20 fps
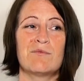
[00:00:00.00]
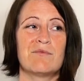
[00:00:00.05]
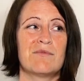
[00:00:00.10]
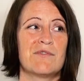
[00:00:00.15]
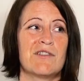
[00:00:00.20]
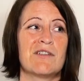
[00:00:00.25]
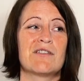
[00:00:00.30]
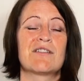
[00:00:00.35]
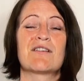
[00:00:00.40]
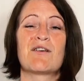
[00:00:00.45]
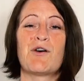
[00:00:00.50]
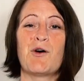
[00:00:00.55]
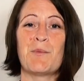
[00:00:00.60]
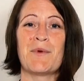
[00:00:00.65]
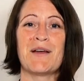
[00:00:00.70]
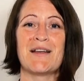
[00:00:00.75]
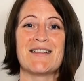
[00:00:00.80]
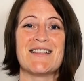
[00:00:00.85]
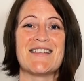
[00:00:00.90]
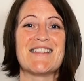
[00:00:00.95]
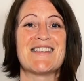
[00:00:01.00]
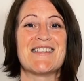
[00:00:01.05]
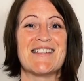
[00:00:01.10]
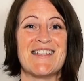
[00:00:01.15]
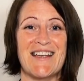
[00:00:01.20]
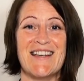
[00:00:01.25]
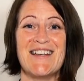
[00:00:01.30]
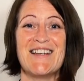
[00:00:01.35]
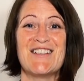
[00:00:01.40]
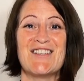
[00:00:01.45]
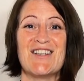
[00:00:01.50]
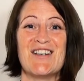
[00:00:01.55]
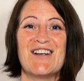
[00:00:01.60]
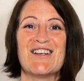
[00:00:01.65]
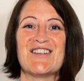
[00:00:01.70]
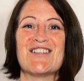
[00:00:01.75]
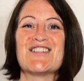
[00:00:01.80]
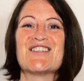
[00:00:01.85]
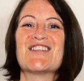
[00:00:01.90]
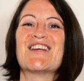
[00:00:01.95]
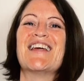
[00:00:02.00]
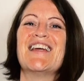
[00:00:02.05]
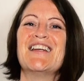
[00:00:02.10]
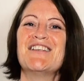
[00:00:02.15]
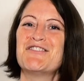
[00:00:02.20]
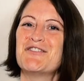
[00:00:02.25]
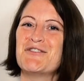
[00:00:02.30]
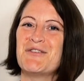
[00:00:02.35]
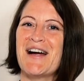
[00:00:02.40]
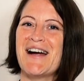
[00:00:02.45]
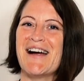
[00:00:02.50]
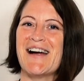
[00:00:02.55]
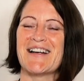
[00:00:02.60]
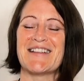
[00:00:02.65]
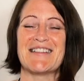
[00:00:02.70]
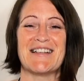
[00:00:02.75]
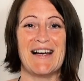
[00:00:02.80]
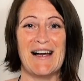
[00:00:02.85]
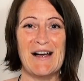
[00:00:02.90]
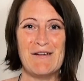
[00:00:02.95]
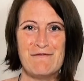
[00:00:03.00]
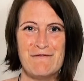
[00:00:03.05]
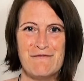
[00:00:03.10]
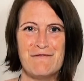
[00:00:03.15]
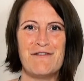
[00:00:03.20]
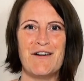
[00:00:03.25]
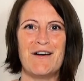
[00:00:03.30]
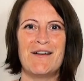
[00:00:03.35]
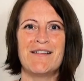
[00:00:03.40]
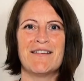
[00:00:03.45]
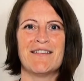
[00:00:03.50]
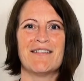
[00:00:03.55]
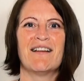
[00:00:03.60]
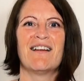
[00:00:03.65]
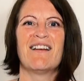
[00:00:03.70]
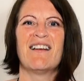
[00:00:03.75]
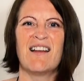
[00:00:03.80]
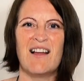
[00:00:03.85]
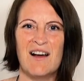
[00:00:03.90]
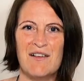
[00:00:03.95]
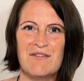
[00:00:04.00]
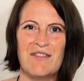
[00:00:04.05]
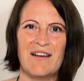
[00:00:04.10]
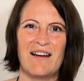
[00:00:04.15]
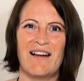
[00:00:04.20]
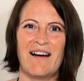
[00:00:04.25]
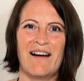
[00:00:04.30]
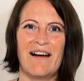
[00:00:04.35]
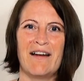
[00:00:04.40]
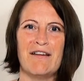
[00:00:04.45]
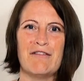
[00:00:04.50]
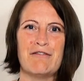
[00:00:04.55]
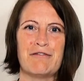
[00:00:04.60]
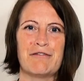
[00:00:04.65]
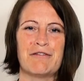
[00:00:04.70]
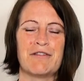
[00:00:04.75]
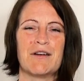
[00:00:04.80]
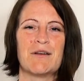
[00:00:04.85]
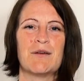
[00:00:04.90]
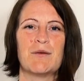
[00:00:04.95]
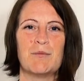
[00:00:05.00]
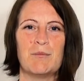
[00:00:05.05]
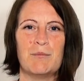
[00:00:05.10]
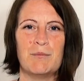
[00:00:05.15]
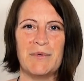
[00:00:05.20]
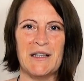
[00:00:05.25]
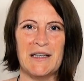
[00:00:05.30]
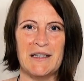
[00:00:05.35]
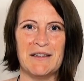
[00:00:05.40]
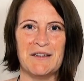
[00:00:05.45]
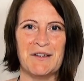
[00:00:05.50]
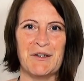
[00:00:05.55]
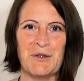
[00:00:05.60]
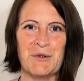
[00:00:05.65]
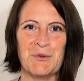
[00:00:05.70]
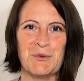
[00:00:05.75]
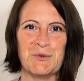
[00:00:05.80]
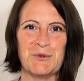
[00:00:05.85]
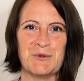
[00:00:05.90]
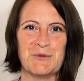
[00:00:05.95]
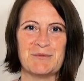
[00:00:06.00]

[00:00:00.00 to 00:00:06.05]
just comment, stay in touch, interact, have fun, love life, be you.